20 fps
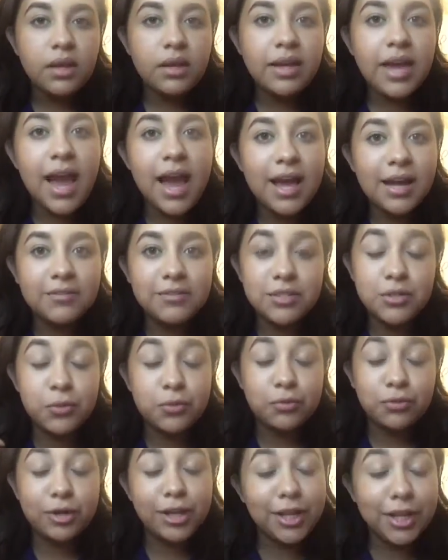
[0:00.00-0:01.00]
yeah, it was a
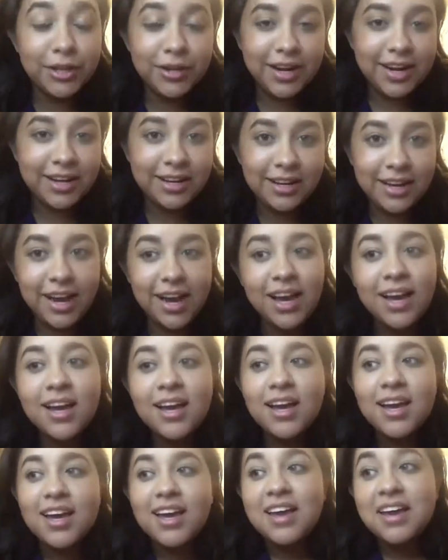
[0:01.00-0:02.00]
really good idea.
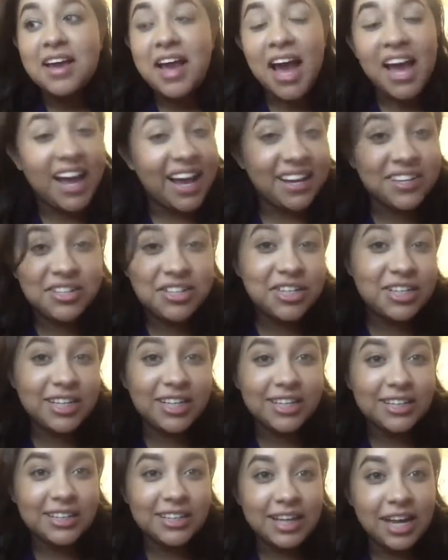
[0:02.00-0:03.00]
I
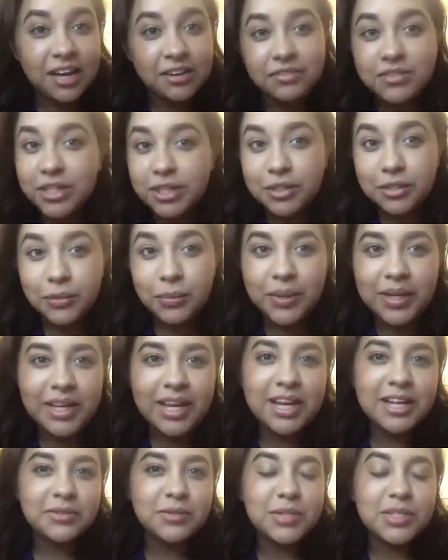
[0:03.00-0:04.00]
actually loved doing
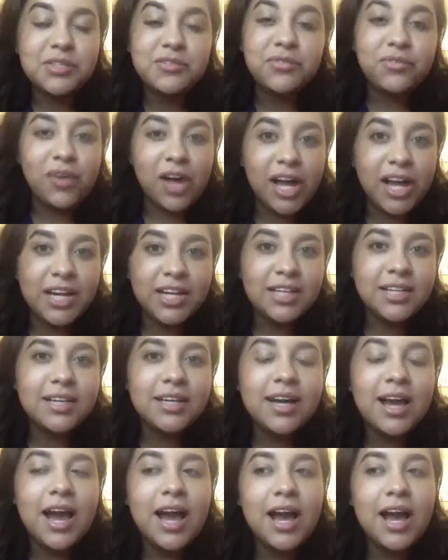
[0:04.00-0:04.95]
it. It was fun,